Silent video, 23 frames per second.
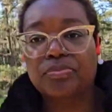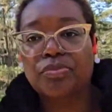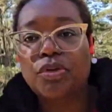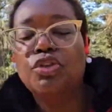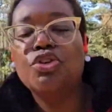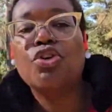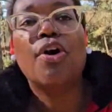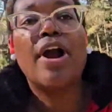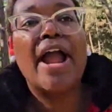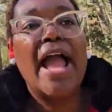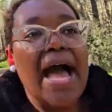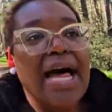
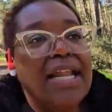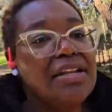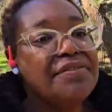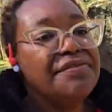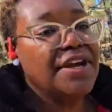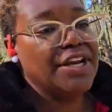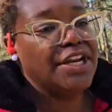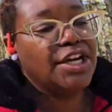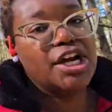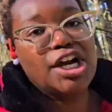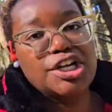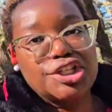your
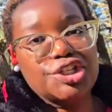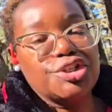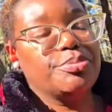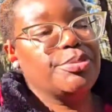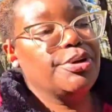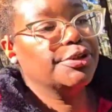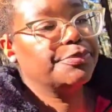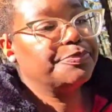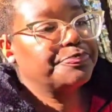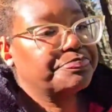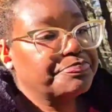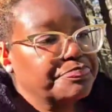elevated
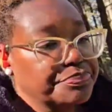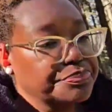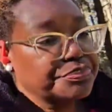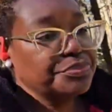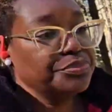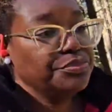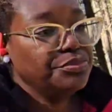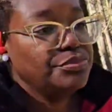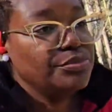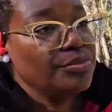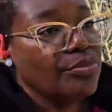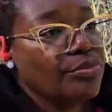customer,
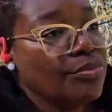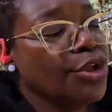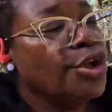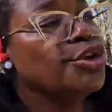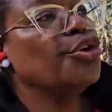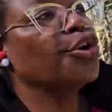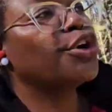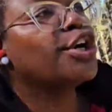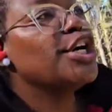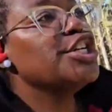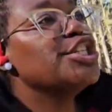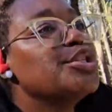
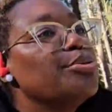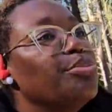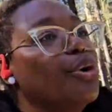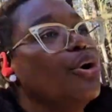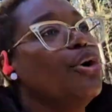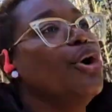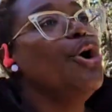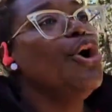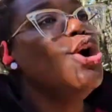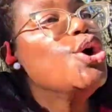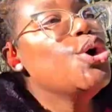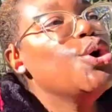your customer
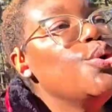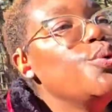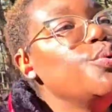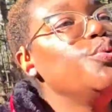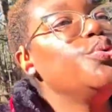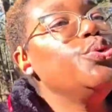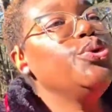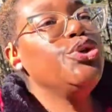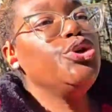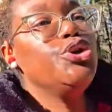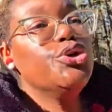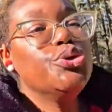
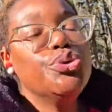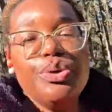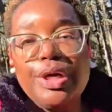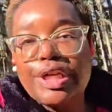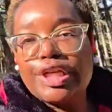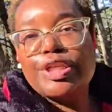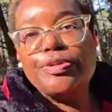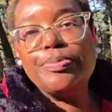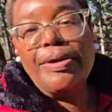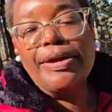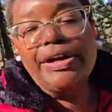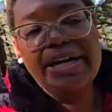who you
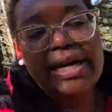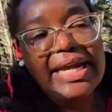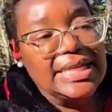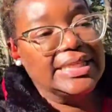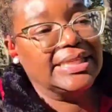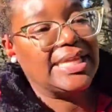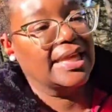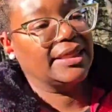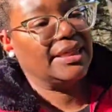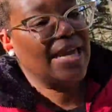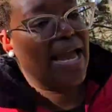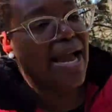experience
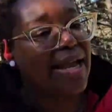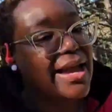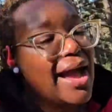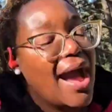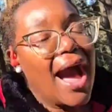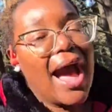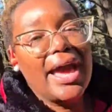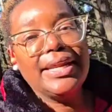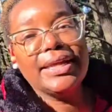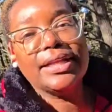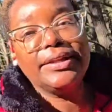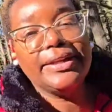at the
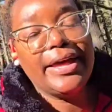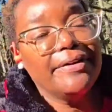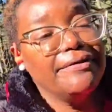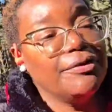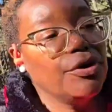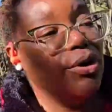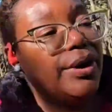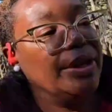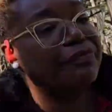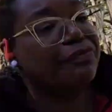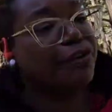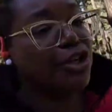iconic
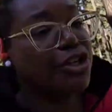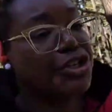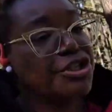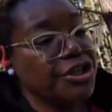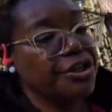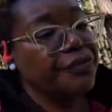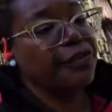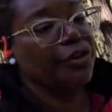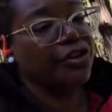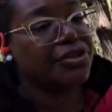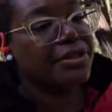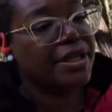level and version
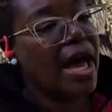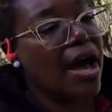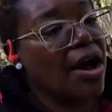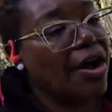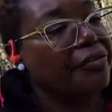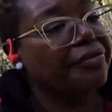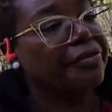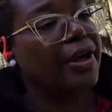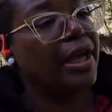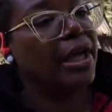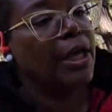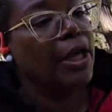of yourself.
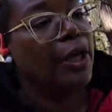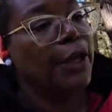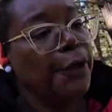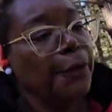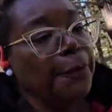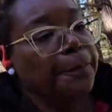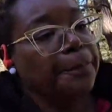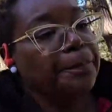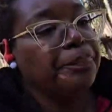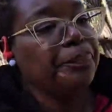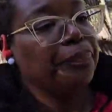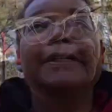
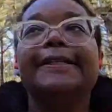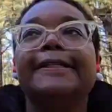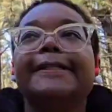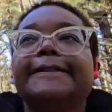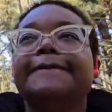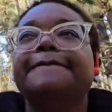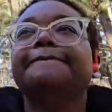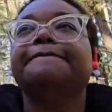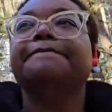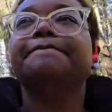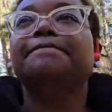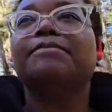
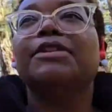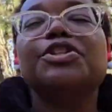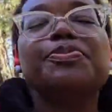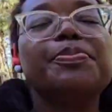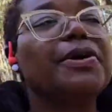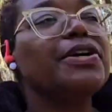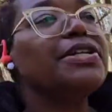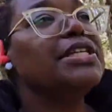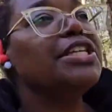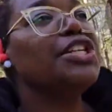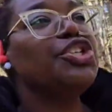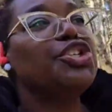This
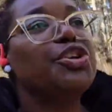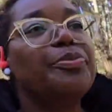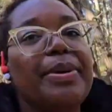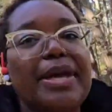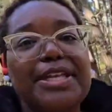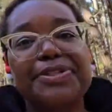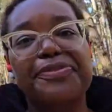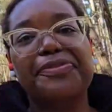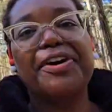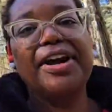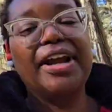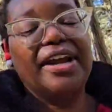person is your
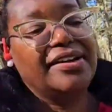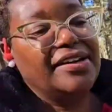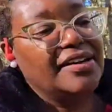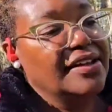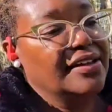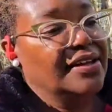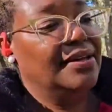best friend.